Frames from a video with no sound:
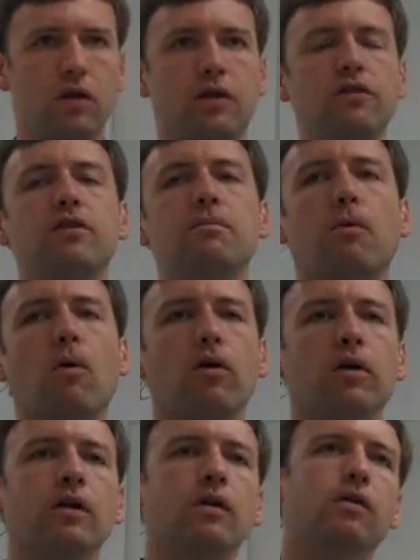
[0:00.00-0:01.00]
This is
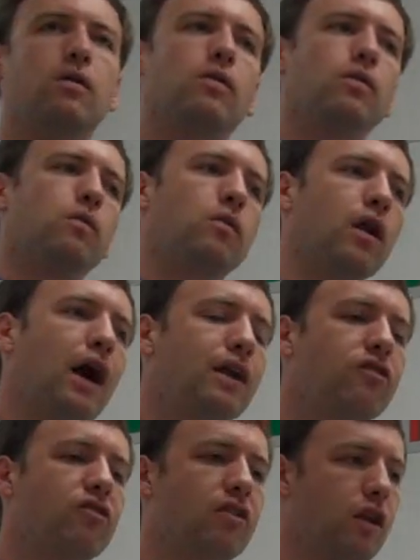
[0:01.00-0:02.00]
important we're
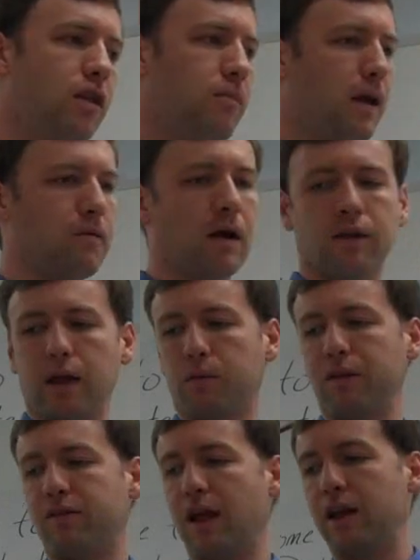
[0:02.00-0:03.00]
not just in a debate round, like
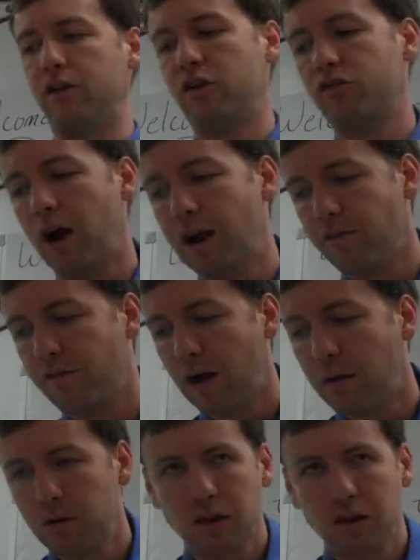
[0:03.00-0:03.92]
we said, to try to fight